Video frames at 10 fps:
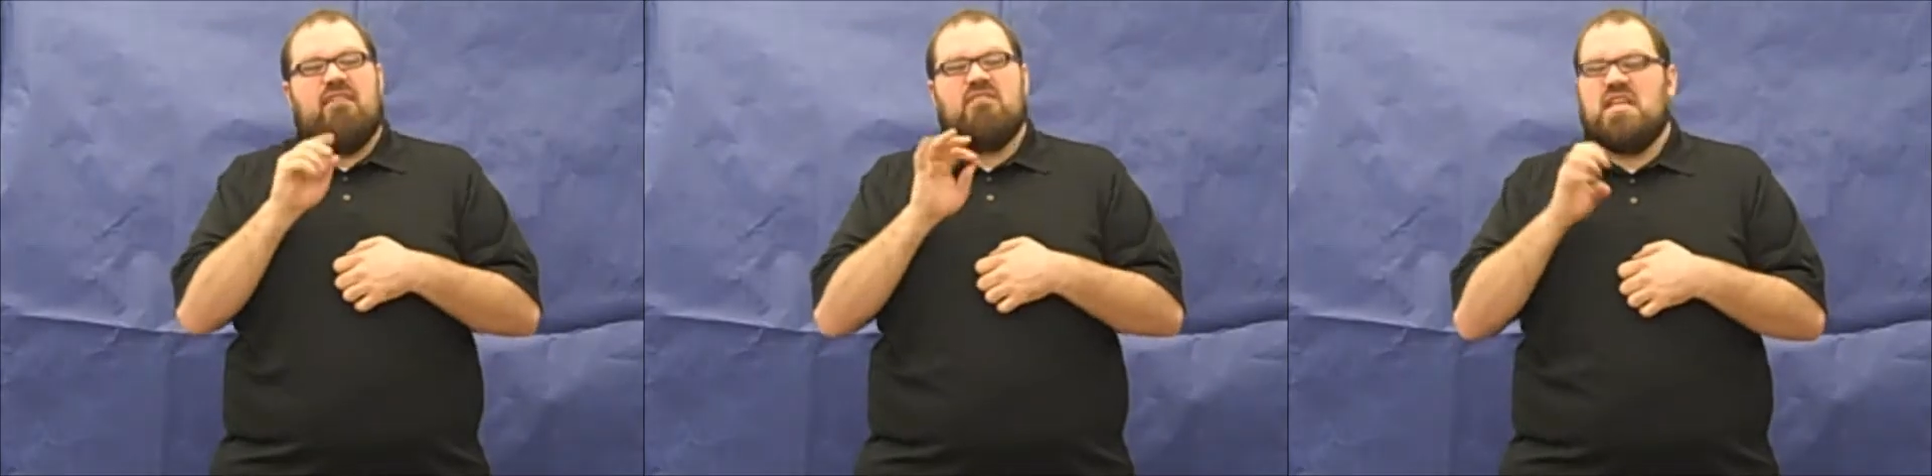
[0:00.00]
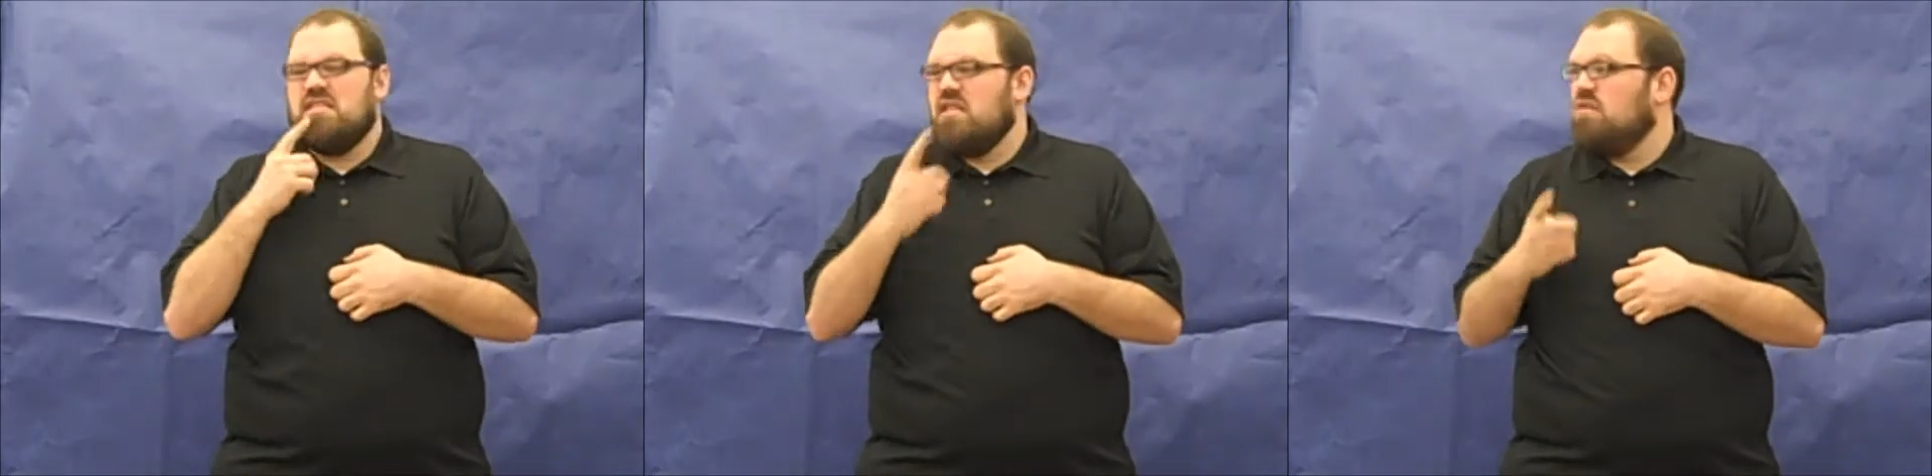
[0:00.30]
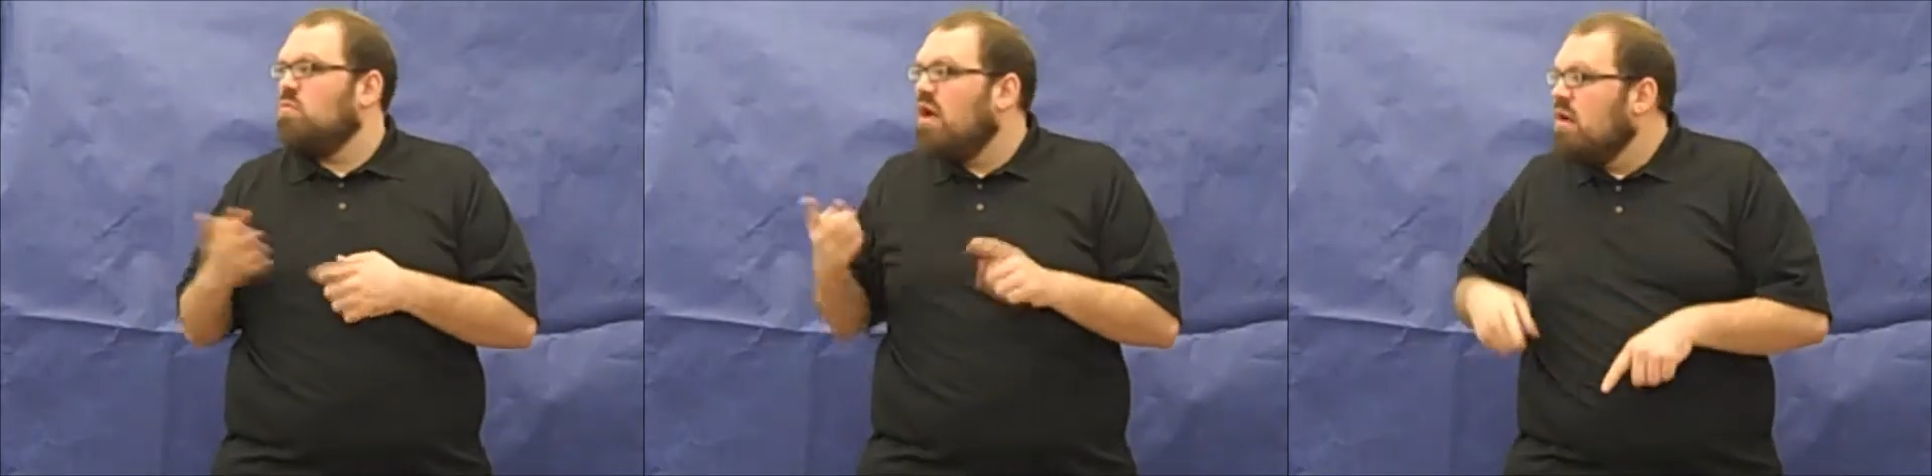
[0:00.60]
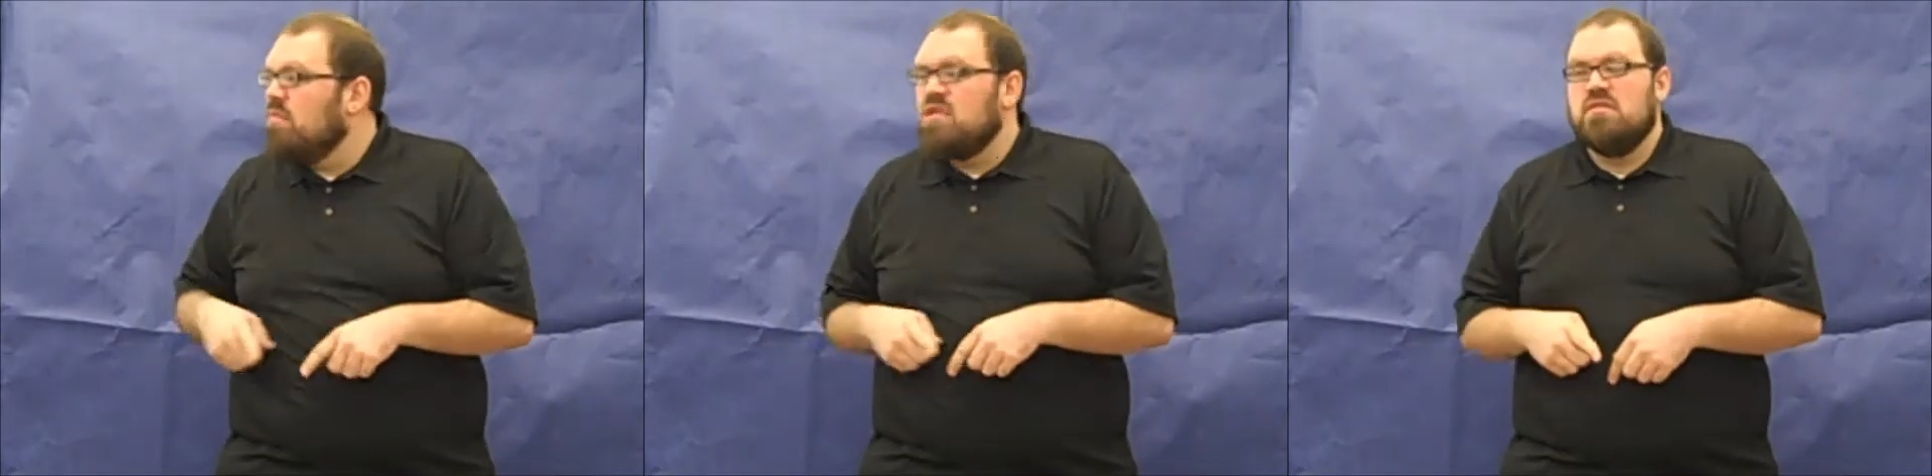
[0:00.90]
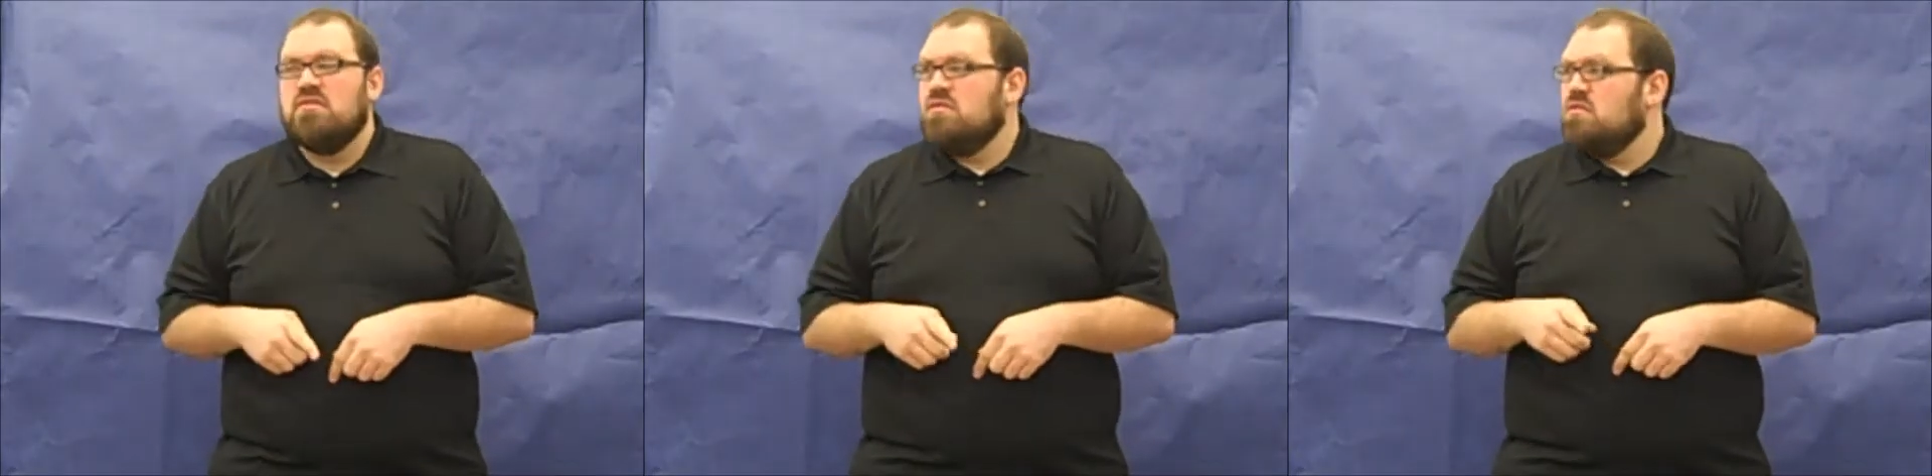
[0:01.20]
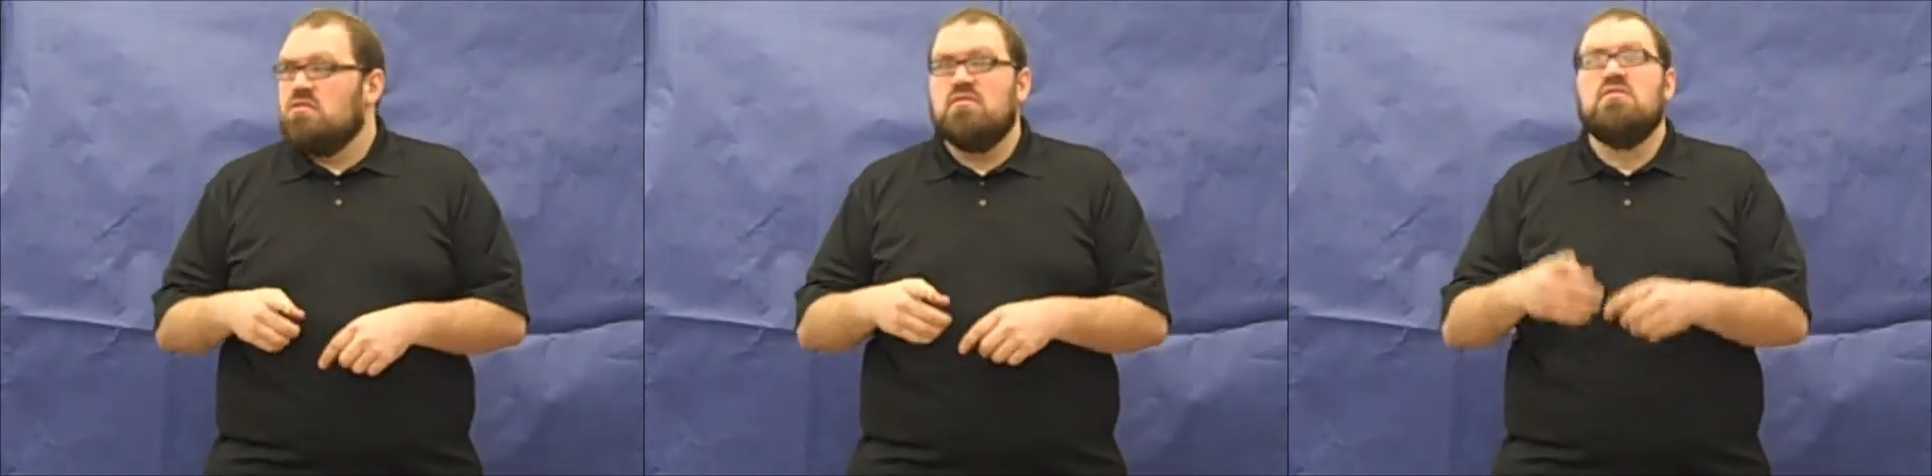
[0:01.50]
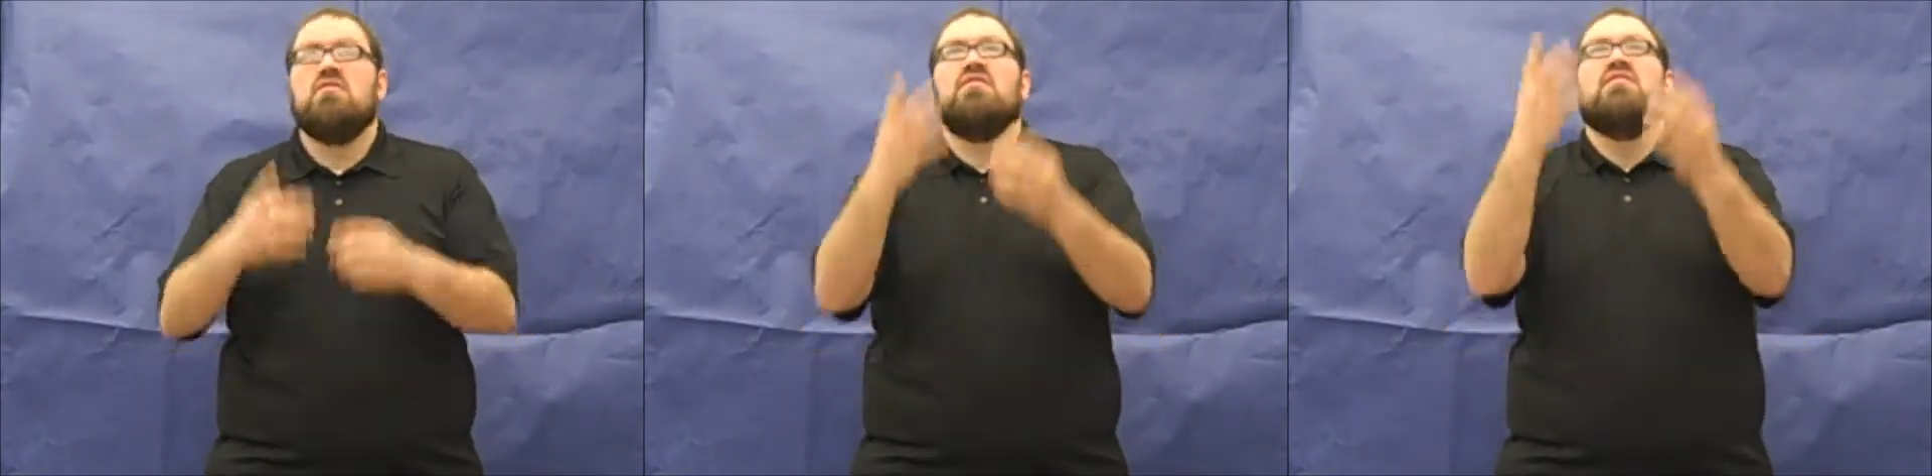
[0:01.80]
lost the feed just after Katniss's